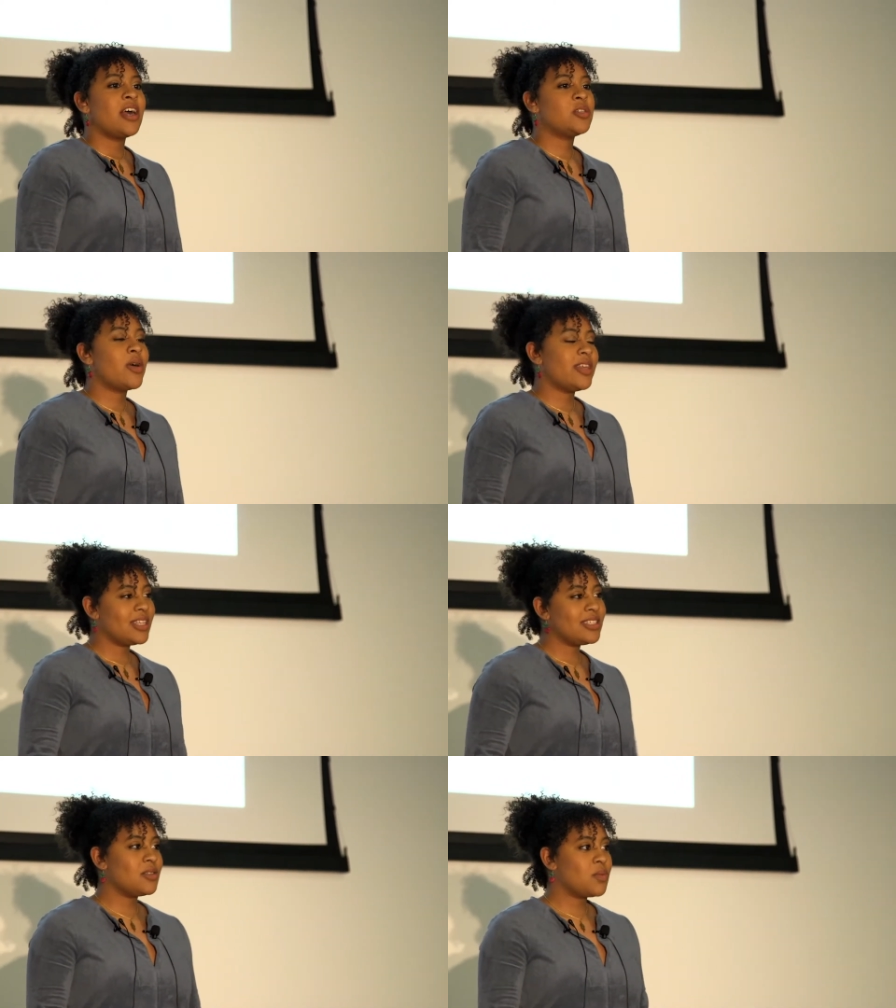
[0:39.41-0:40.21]
so I
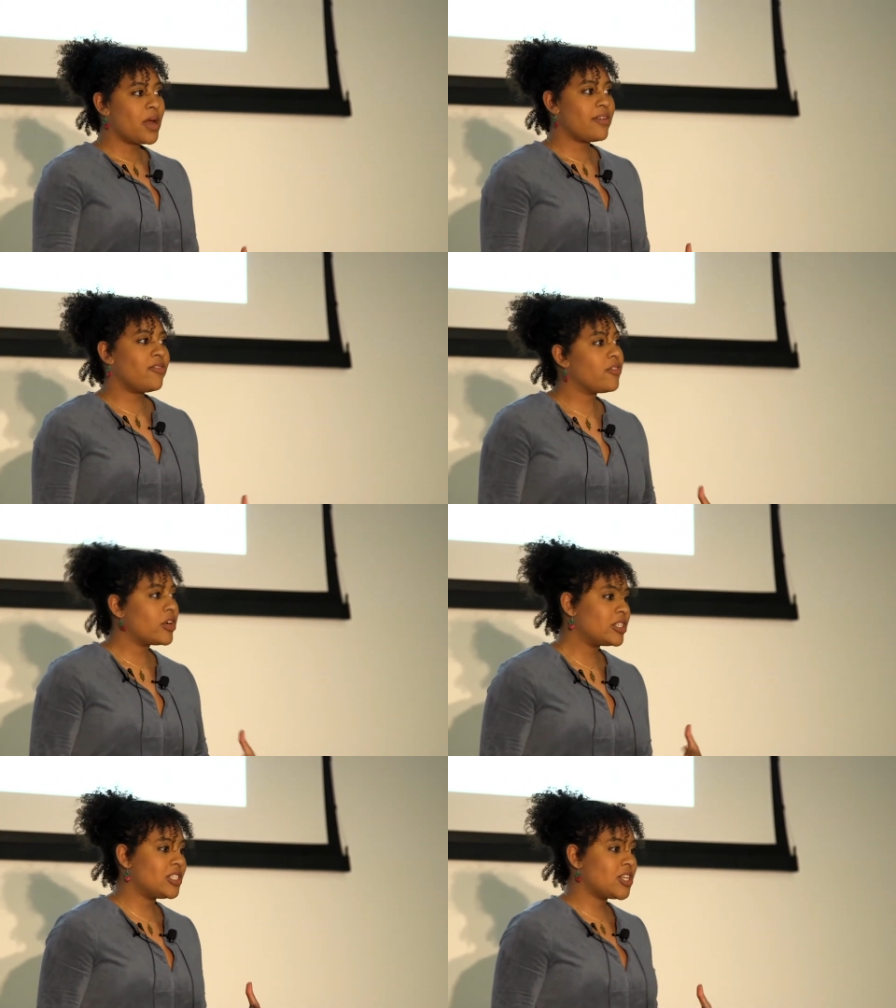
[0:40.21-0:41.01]
think this is where I
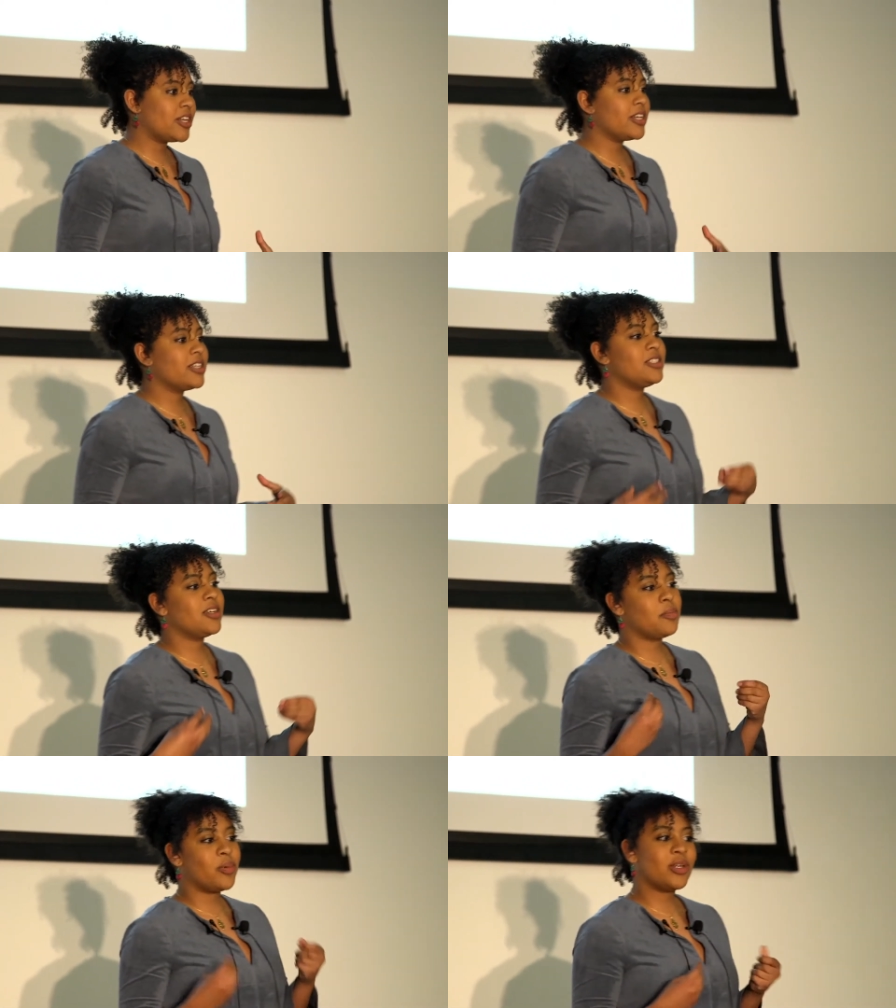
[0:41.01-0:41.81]
first started
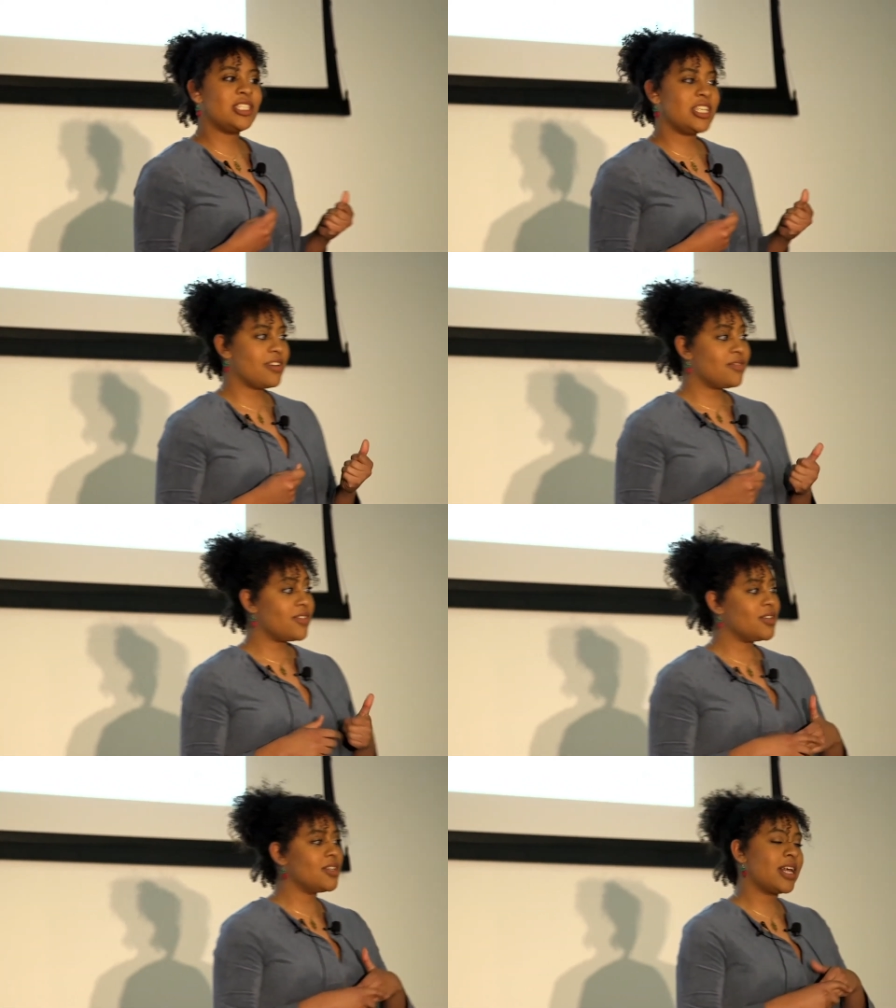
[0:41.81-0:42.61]
to appreciate food,